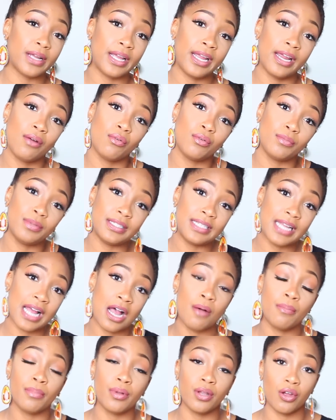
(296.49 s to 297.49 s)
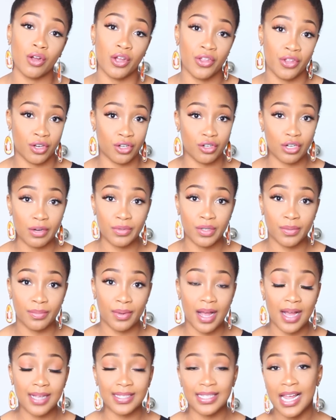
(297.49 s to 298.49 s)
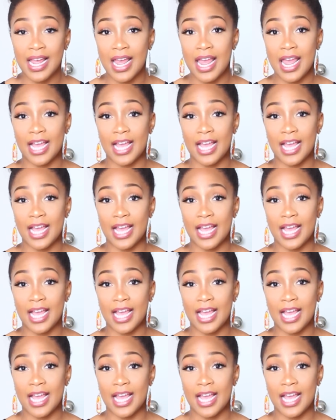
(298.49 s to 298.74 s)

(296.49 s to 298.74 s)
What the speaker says: my hair will be down below in the description box,